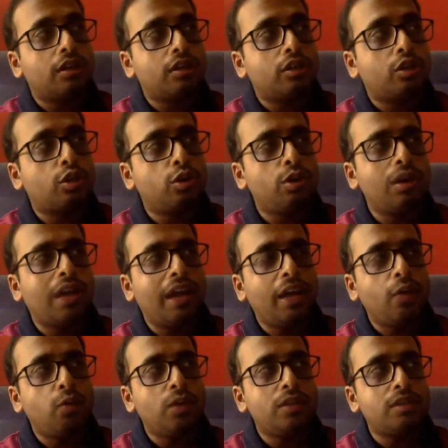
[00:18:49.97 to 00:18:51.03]
throw light
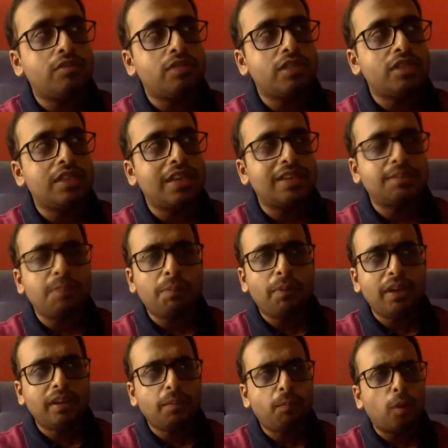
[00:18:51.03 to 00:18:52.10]
which takes people in
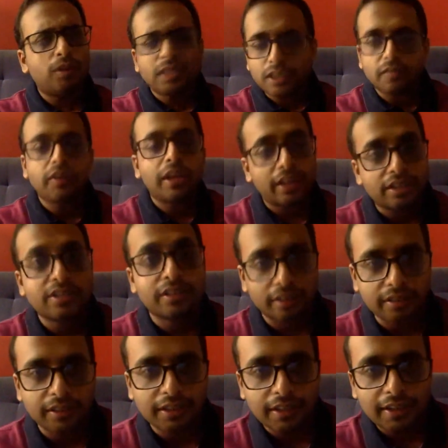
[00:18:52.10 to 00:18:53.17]
the positive direction,
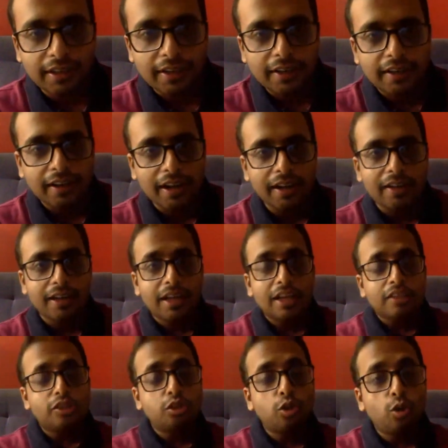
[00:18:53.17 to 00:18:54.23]
right?
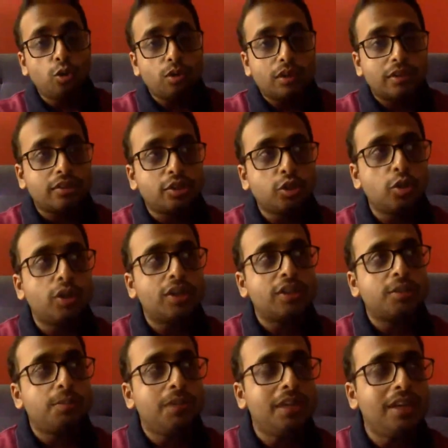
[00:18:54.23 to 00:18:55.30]
So
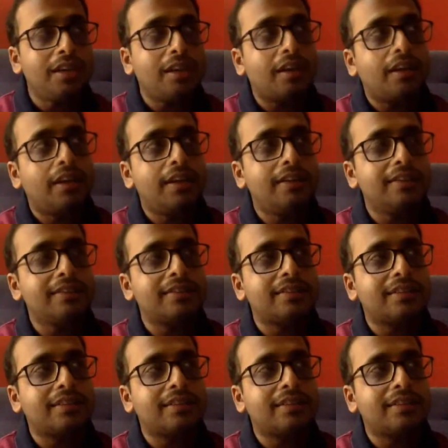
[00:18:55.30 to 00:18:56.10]
Kashmir is